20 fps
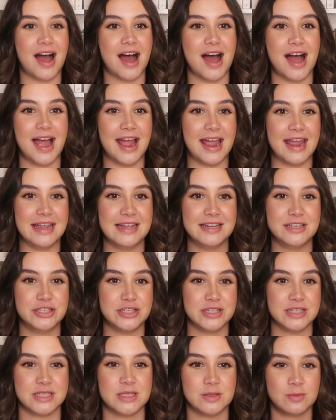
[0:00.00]
I
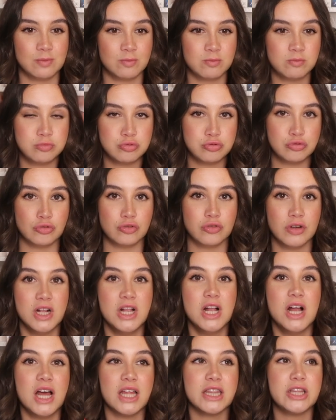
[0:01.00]
just,
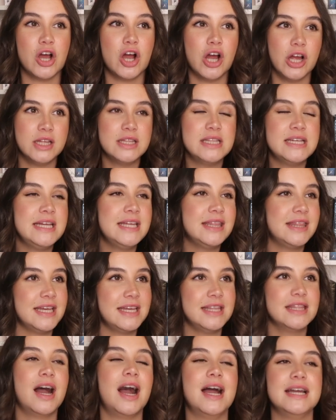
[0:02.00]
the only
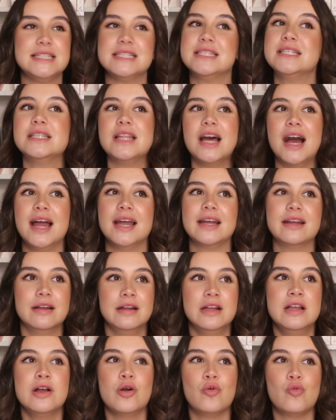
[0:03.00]
thing that I didn't like
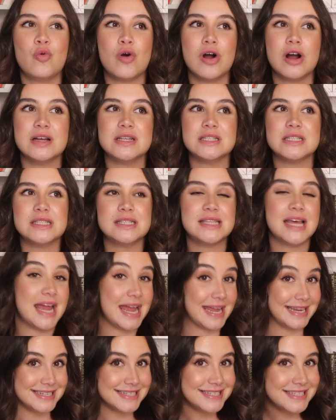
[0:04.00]
was the
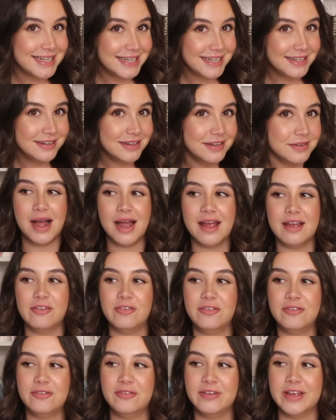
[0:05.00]
ending. I
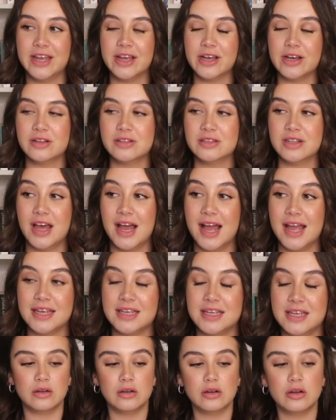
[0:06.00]
feel
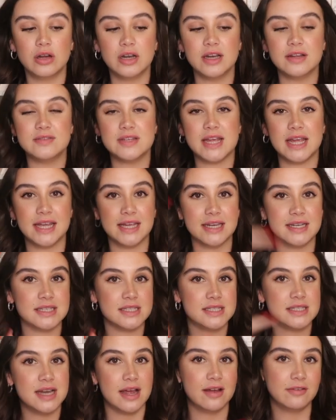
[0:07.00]
like could have taken a
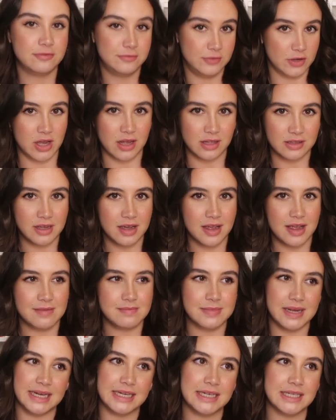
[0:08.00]
step further
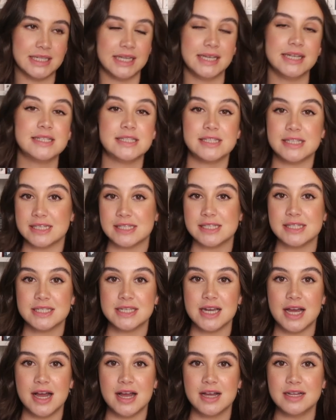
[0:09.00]
and made it like 6
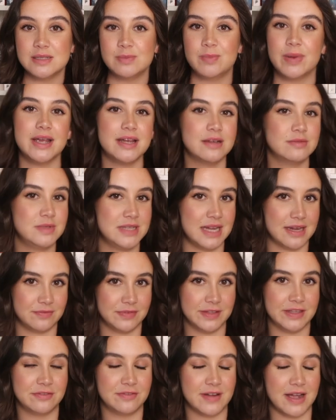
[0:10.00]
stars, but it was
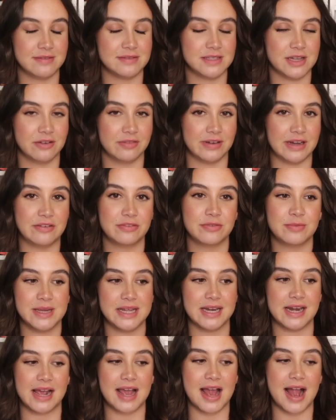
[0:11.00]
definitely a 5-star read for
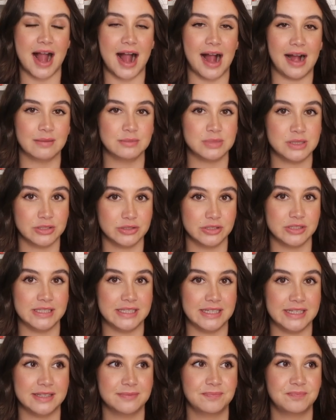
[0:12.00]
me, and I
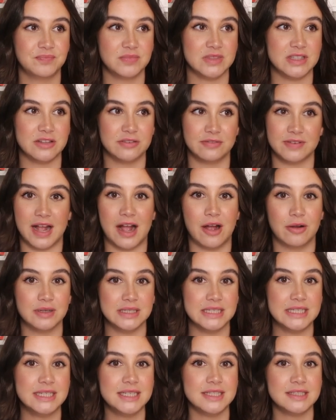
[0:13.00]
absolutely
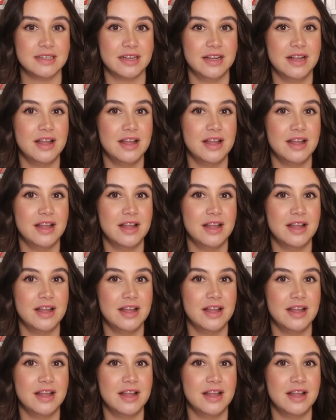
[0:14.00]
devoured it.